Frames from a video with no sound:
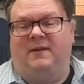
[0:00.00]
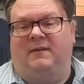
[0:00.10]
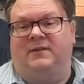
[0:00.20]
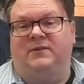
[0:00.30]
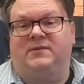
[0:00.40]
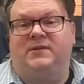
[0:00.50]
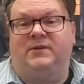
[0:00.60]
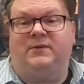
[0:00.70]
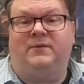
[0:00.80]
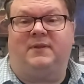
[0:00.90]

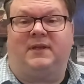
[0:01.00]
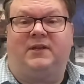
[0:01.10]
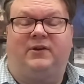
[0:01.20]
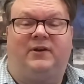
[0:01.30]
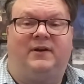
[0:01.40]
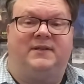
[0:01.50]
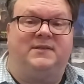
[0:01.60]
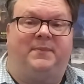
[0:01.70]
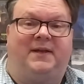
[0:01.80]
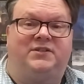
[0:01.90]
U2, The Cure, and
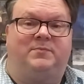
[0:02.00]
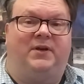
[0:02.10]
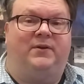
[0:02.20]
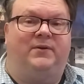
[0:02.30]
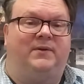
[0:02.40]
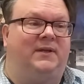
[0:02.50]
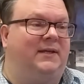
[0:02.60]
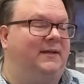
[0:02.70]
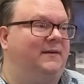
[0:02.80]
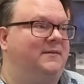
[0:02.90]
Depeche Mode,
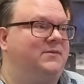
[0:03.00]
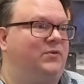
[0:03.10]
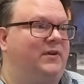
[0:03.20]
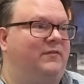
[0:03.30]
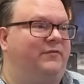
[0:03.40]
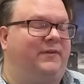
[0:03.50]
uh, sort of